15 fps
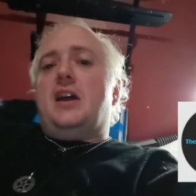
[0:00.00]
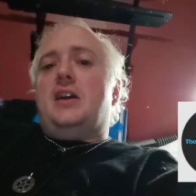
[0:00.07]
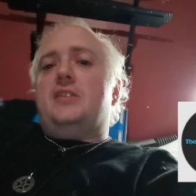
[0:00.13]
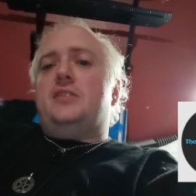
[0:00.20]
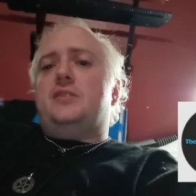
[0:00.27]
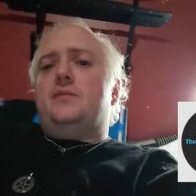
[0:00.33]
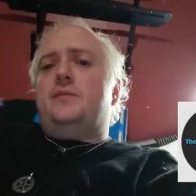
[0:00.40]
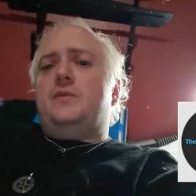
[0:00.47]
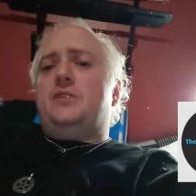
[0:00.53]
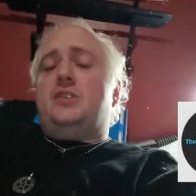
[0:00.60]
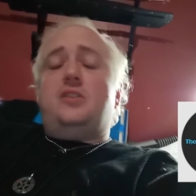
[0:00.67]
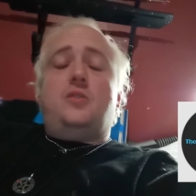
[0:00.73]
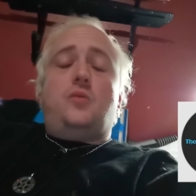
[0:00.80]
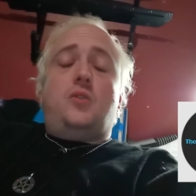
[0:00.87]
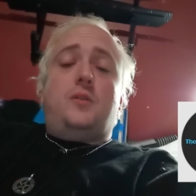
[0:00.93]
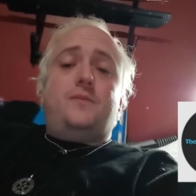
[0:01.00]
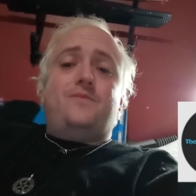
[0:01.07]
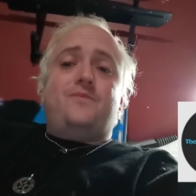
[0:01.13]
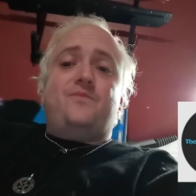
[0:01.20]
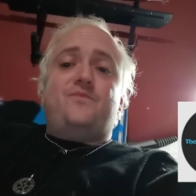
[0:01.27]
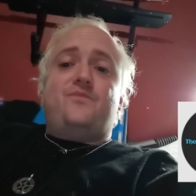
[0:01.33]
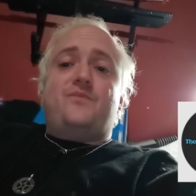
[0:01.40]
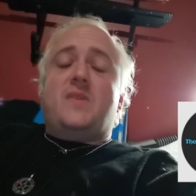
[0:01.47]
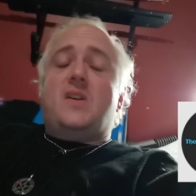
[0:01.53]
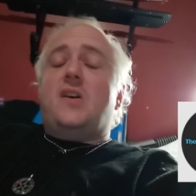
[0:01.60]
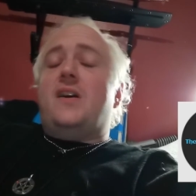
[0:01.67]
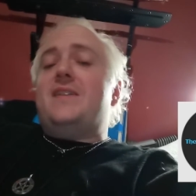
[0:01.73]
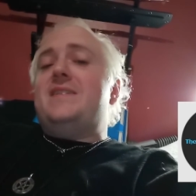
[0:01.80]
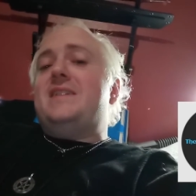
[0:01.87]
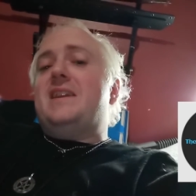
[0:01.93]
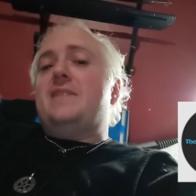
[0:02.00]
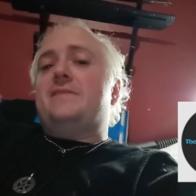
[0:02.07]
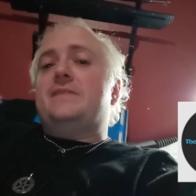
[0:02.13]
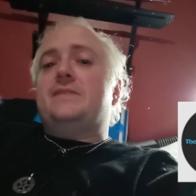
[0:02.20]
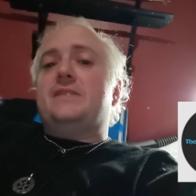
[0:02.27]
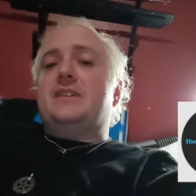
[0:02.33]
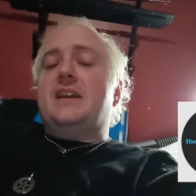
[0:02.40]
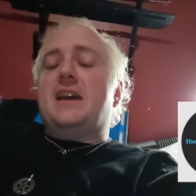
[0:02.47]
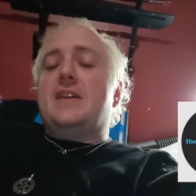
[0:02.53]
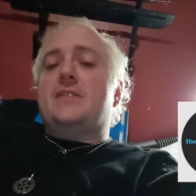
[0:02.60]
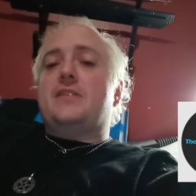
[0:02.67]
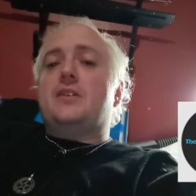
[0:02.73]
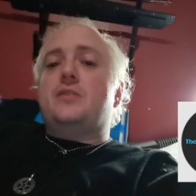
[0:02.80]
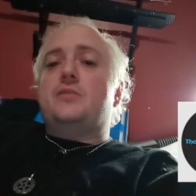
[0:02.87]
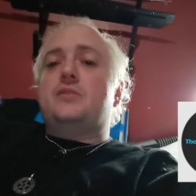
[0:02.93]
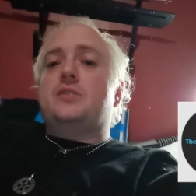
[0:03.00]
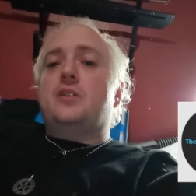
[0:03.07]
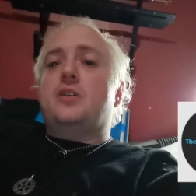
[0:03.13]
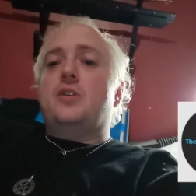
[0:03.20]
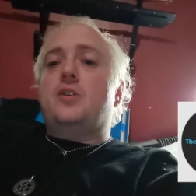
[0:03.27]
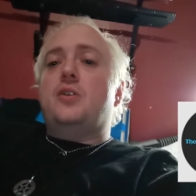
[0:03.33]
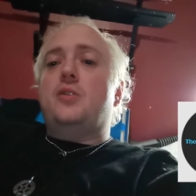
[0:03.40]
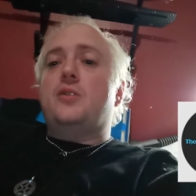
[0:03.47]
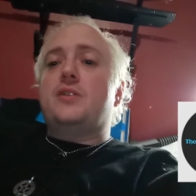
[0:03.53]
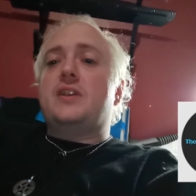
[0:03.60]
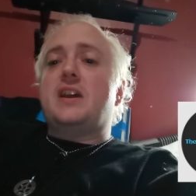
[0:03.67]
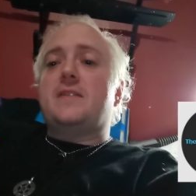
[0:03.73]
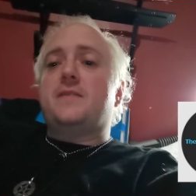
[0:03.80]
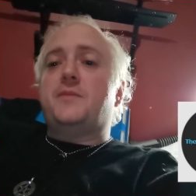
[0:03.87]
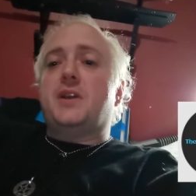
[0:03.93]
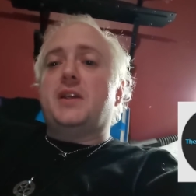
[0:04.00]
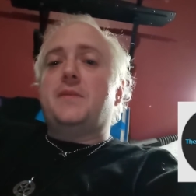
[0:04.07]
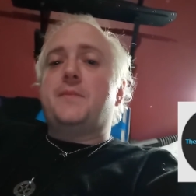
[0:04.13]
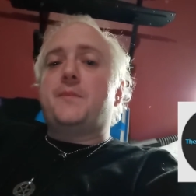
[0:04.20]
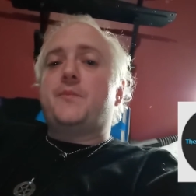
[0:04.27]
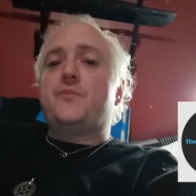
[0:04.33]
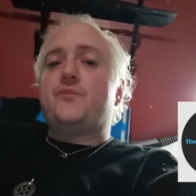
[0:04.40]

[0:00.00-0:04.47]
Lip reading: And do you know what? I never forget those who are there for me.